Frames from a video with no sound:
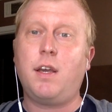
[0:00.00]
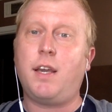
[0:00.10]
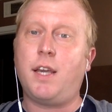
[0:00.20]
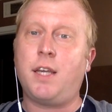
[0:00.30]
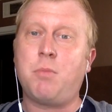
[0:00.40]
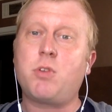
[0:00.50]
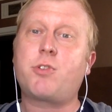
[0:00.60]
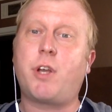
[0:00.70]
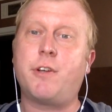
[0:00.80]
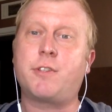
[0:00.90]
and most
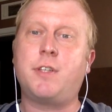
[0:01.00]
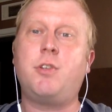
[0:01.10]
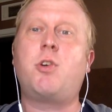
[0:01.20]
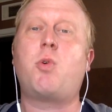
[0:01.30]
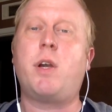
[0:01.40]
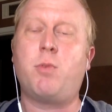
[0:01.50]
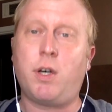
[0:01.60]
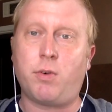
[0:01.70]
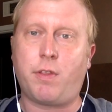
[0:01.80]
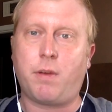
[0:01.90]
traders can do quite
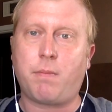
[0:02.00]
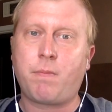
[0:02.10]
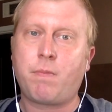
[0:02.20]
well with them.